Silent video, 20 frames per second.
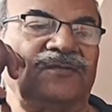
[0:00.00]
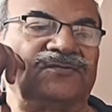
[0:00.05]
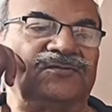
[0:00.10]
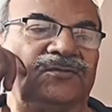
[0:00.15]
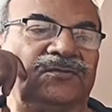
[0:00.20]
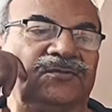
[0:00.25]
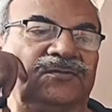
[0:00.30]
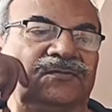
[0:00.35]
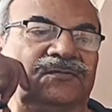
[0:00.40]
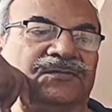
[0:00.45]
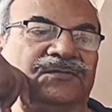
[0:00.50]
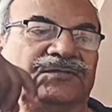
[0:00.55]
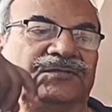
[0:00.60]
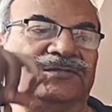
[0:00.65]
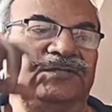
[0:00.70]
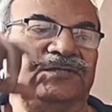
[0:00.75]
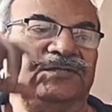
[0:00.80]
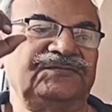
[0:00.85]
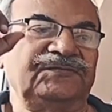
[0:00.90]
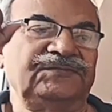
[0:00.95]
So
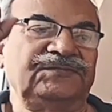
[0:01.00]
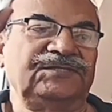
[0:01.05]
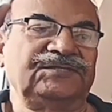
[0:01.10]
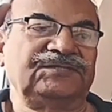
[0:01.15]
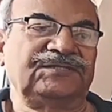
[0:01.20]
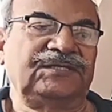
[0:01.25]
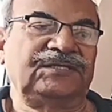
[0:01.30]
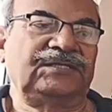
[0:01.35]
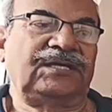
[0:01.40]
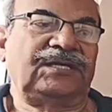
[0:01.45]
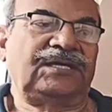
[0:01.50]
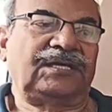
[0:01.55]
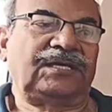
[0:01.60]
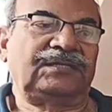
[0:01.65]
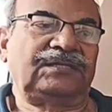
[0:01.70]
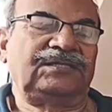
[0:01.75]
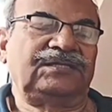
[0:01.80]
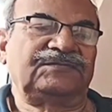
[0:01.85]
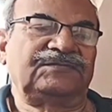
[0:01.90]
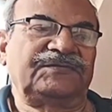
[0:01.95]

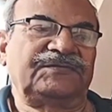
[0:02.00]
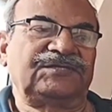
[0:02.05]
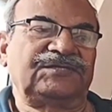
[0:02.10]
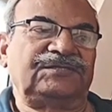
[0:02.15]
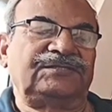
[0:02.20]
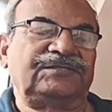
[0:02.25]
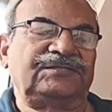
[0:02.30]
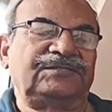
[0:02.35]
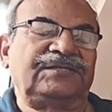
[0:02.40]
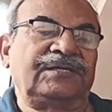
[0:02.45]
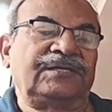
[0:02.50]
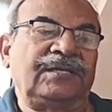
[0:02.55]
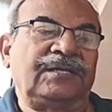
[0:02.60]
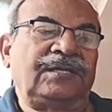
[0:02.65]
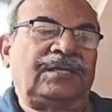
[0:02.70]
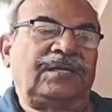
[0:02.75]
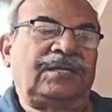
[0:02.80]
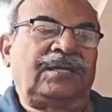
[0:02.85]
this facility. Then,